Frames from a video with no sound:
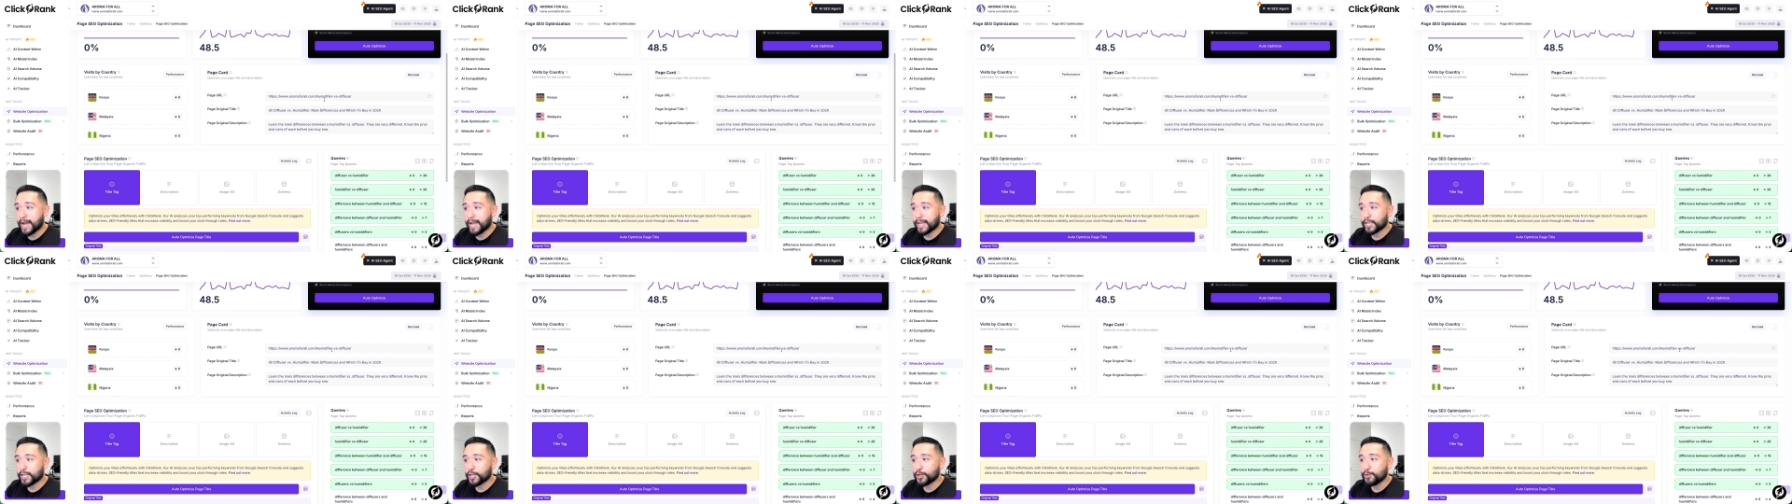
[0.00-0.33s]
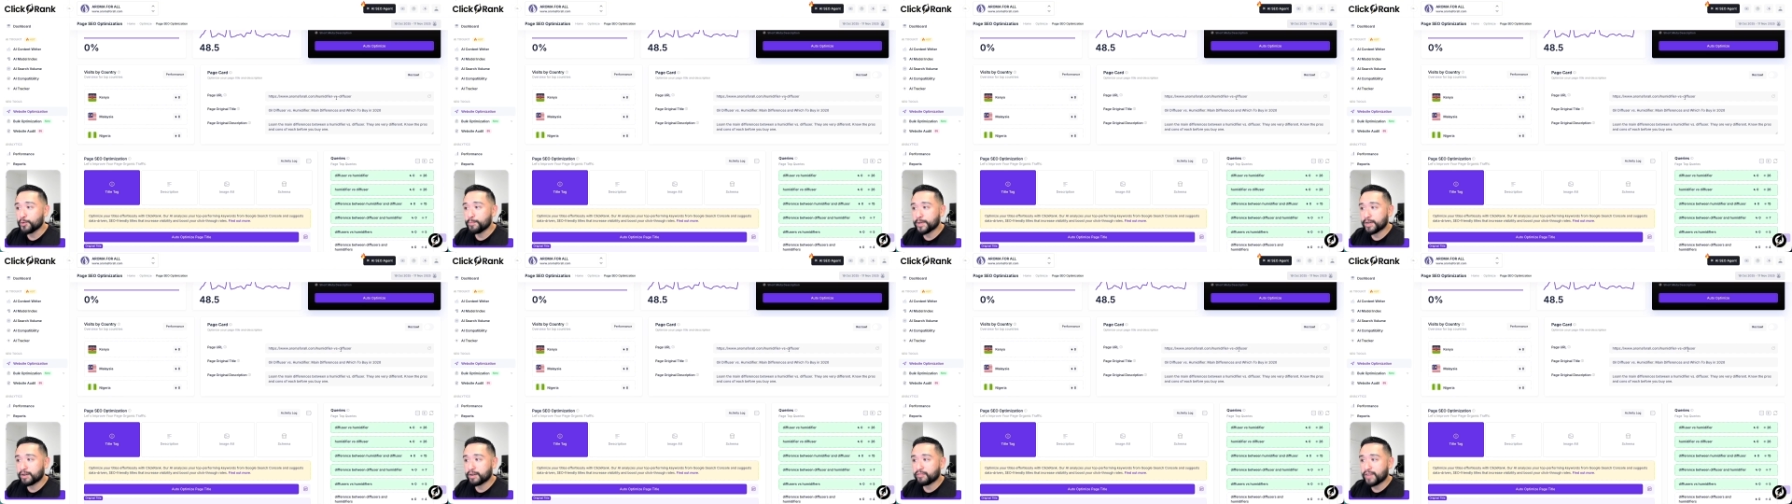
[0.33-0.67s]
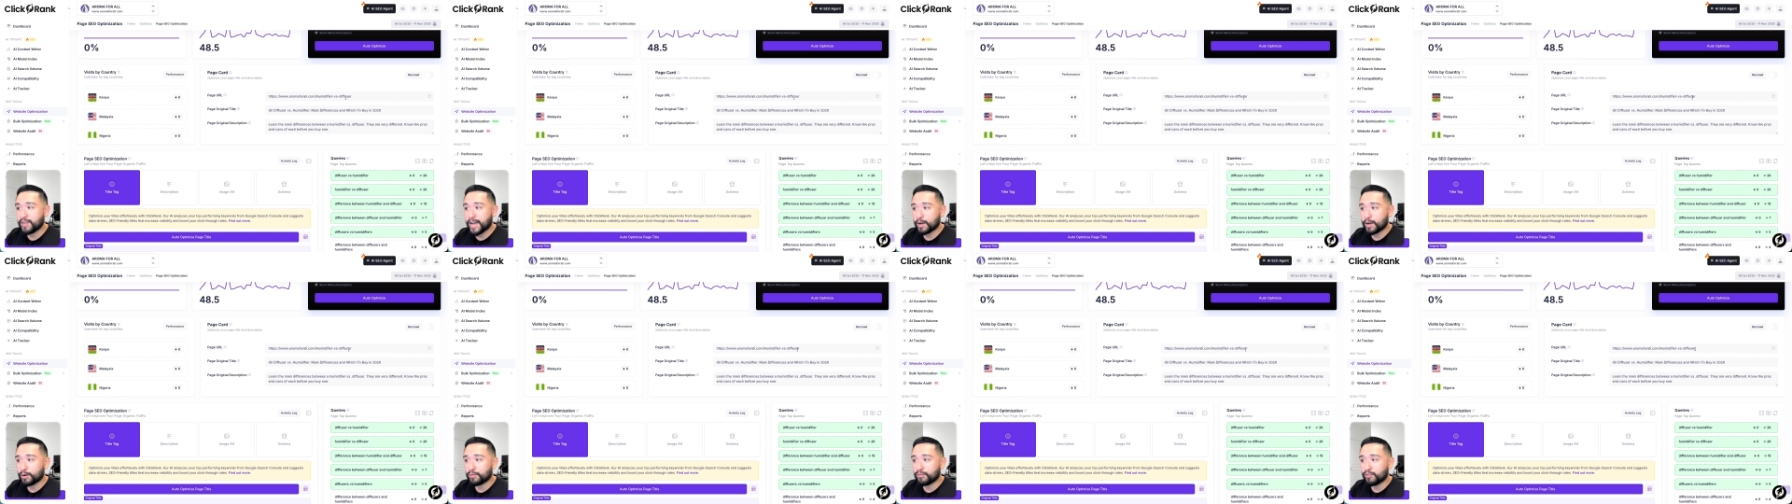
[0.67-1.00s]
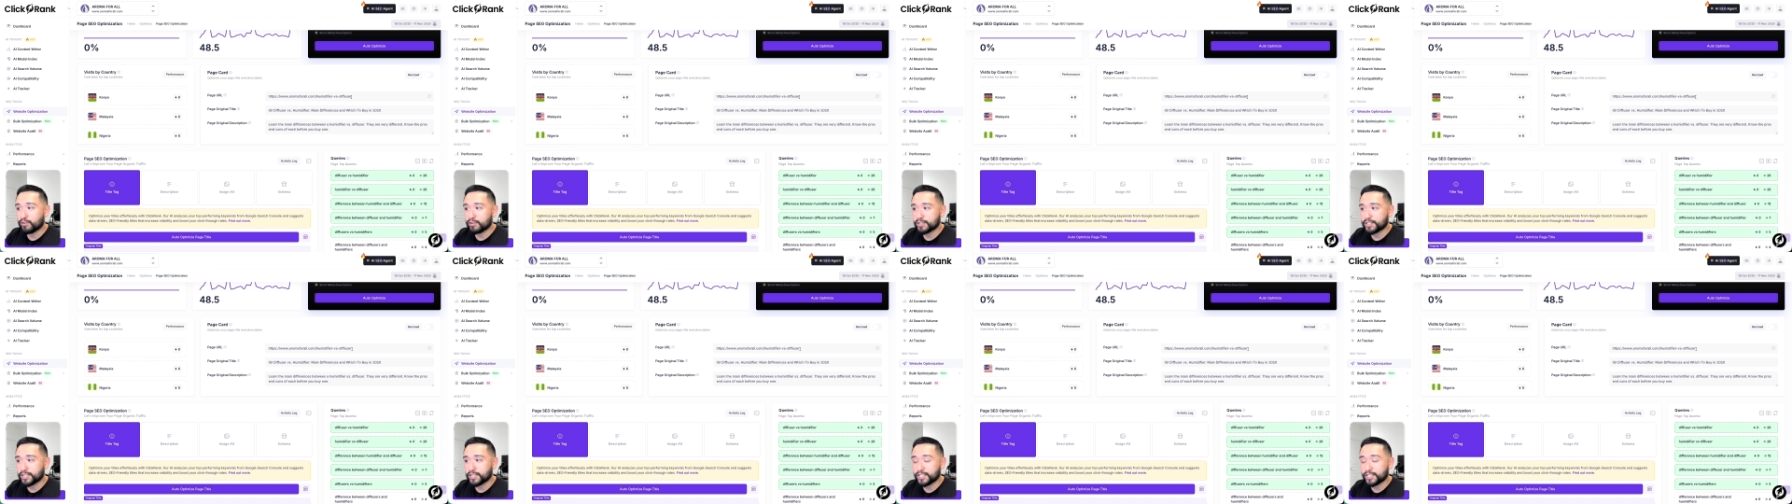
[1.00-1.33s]
humidifier
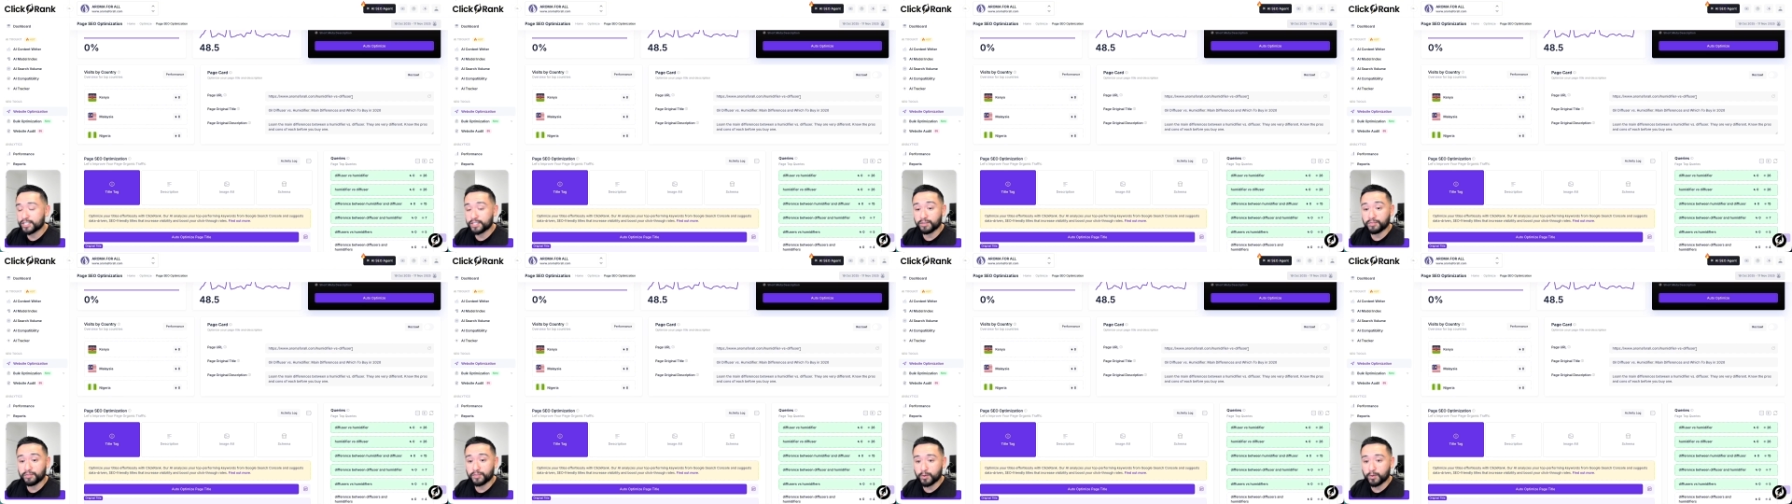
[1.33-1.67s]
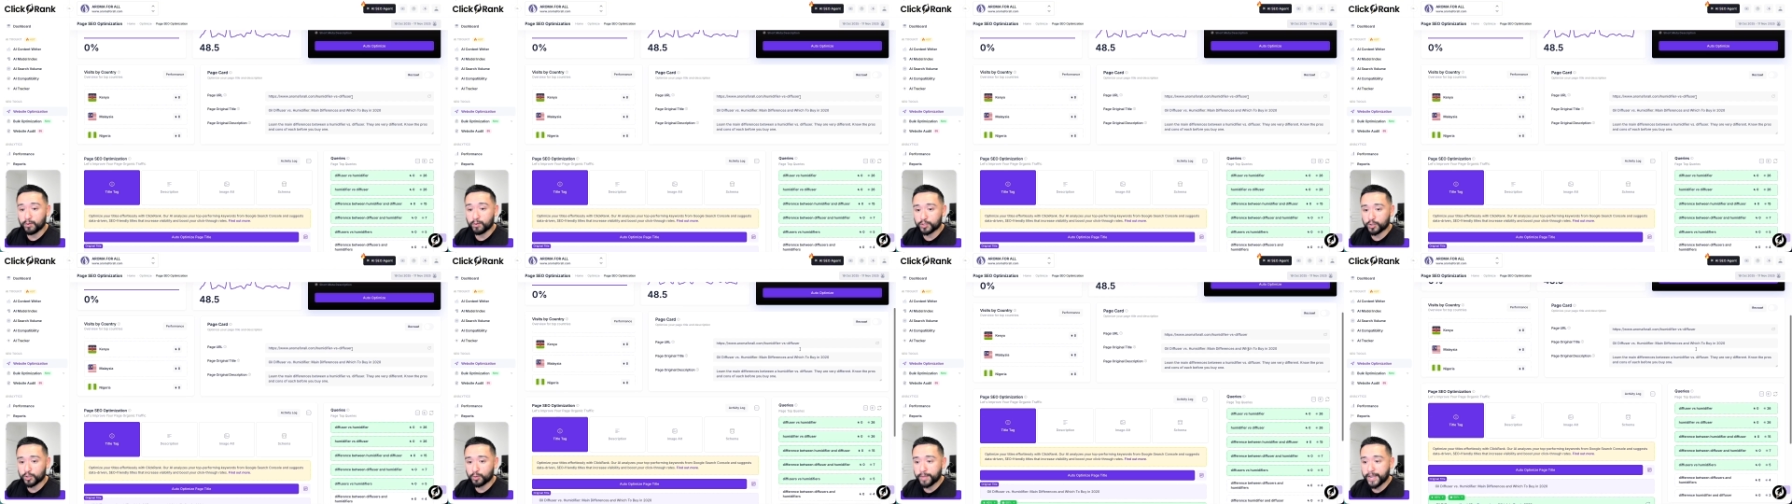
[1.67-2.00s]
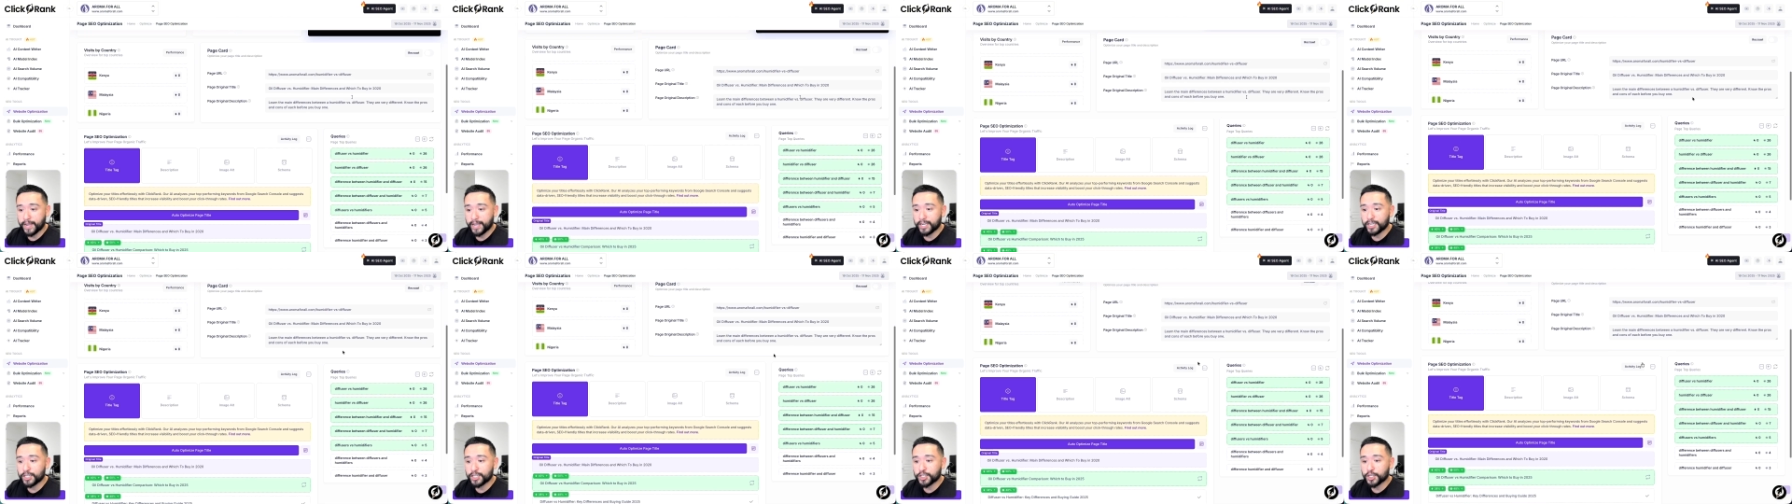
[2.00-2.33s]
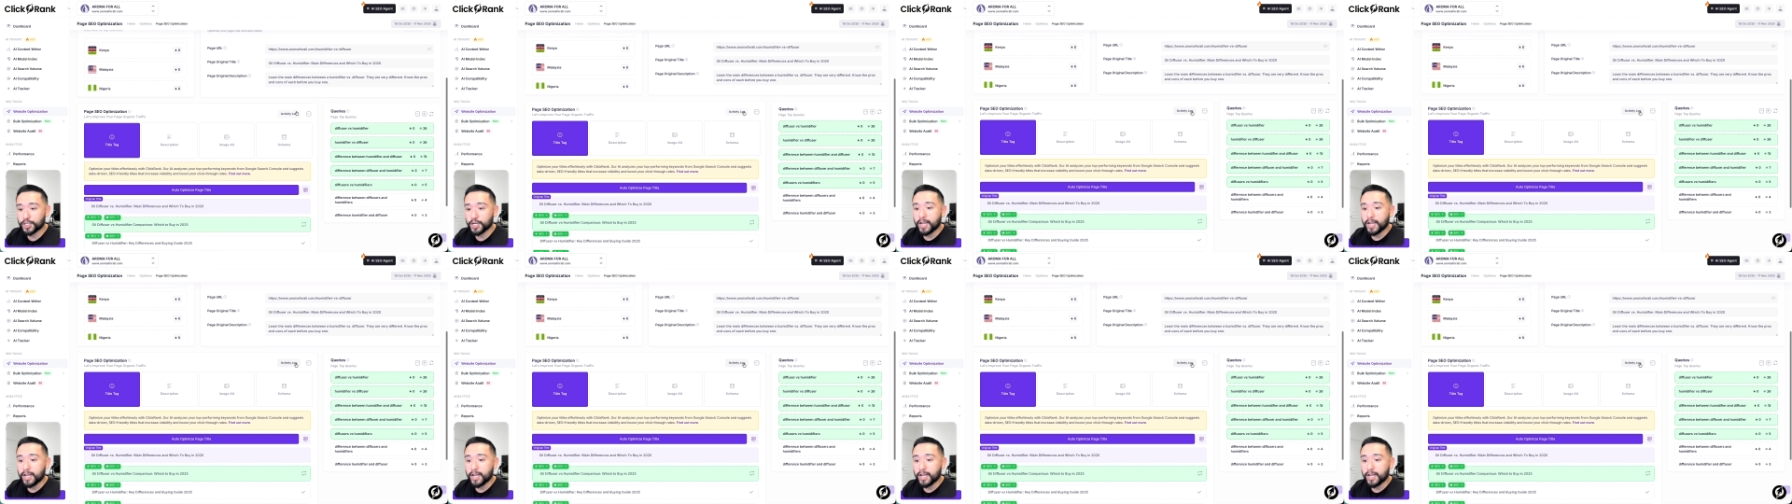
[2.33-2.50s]
versus diffuser page,